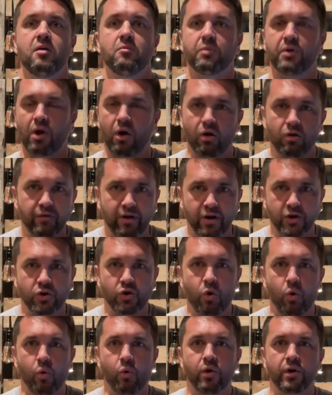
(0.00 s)
but all of our
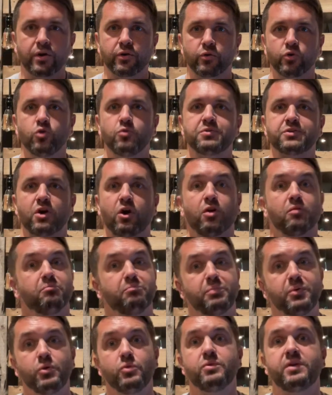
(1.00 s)
core groups are
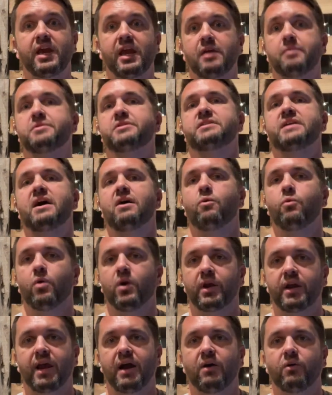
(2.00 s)
boot camp style
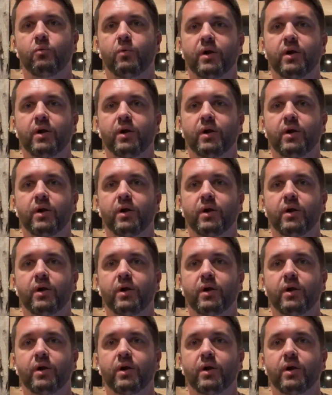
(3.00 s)
workout,